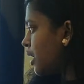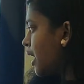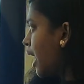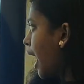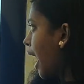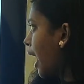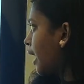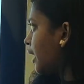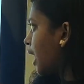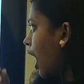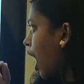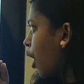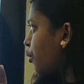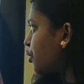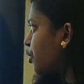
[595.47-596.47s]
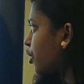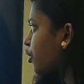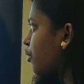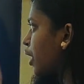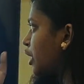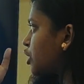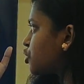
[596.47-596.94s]
and how you are
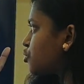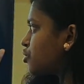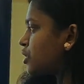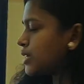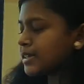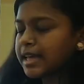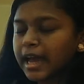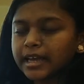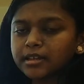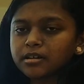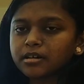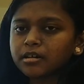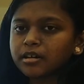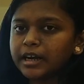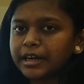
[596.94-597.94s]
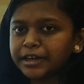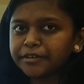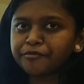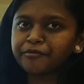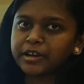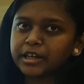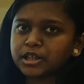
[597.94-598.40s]
going to design an
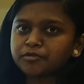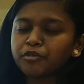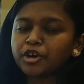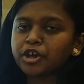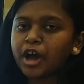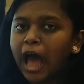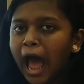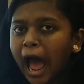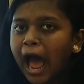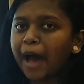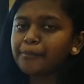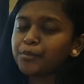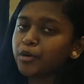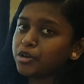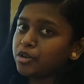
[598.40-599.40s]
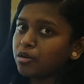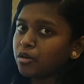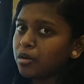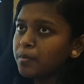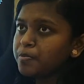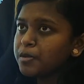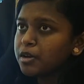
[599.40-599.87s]
interface for your app or your
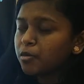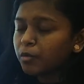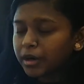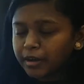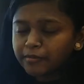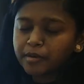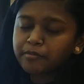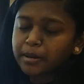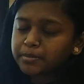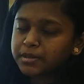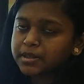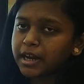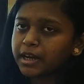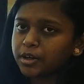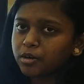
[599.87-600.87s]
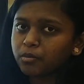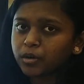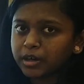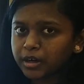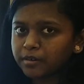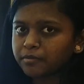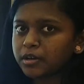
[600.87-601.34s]
whatever website or
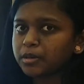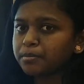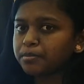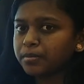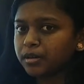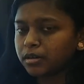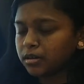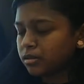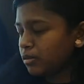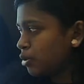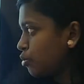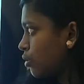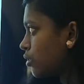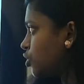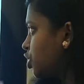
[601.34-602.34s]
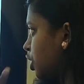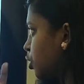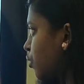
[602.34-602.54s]
whatever GUI